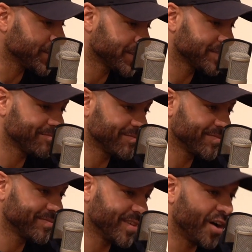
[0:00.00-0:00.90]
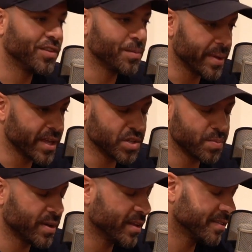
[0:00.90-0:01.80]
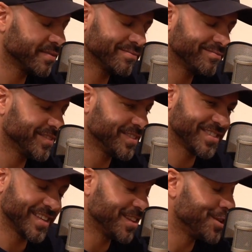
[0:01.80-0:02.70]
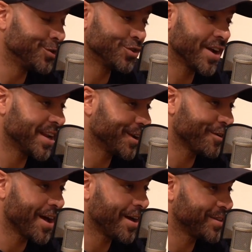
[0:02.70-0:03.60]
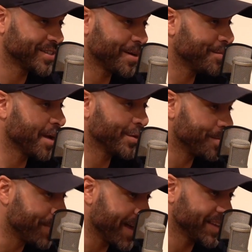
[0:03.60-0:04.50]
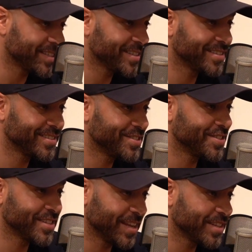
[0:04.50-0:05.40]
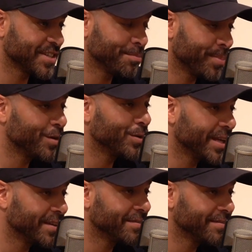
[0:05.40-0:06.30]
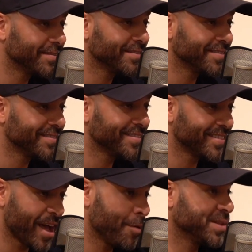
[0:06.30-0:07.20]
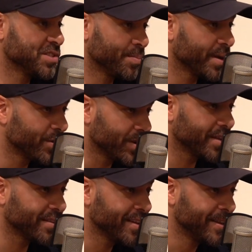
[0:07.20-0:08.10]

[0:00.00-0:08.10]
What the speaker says: just on the pitch, but you see the new training ground, it's up there with the best, just in actually helping to build a